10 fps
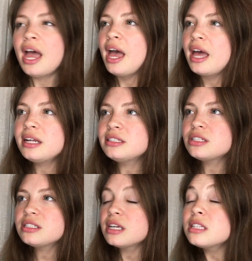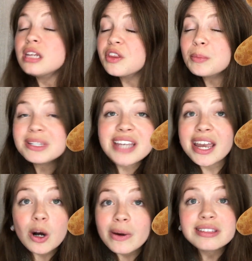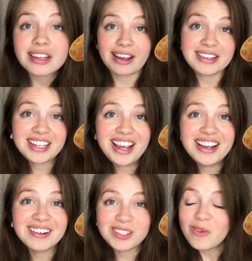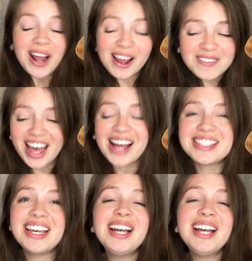And it's just, it's another potato incident, you know, don't have that.